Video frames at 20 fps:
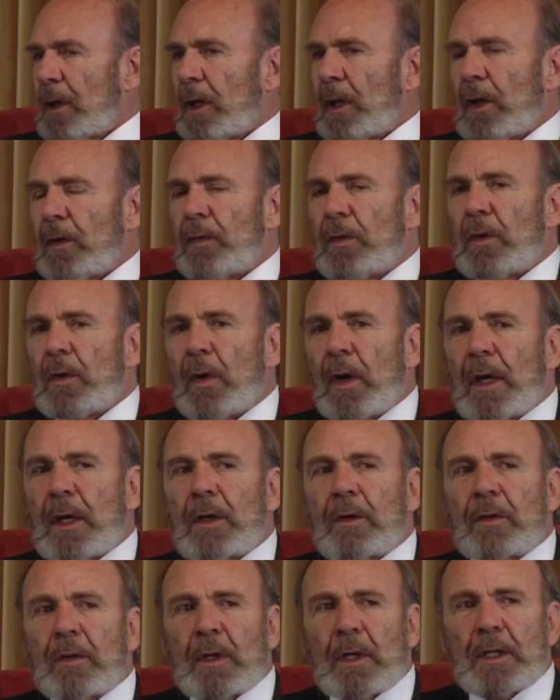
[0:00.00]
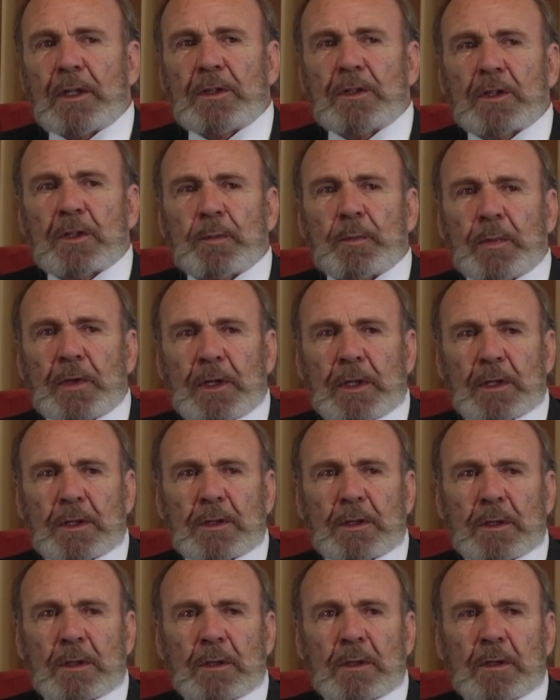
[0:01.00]
And if you are a religious
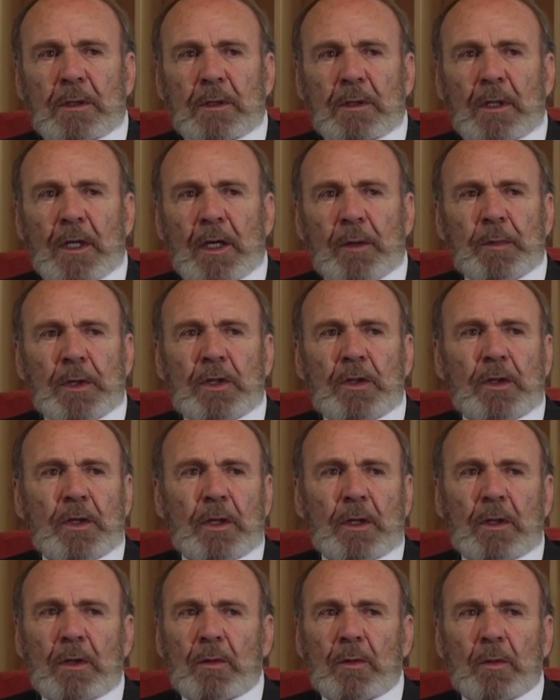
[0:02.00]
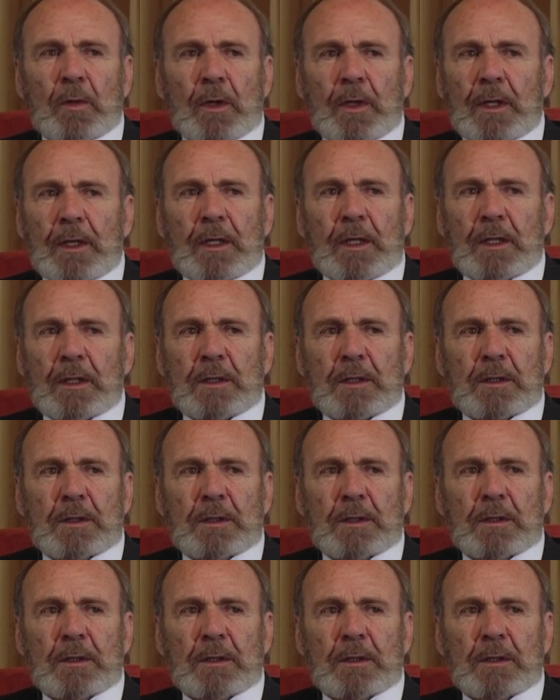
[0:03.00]
person, immaterial what it is,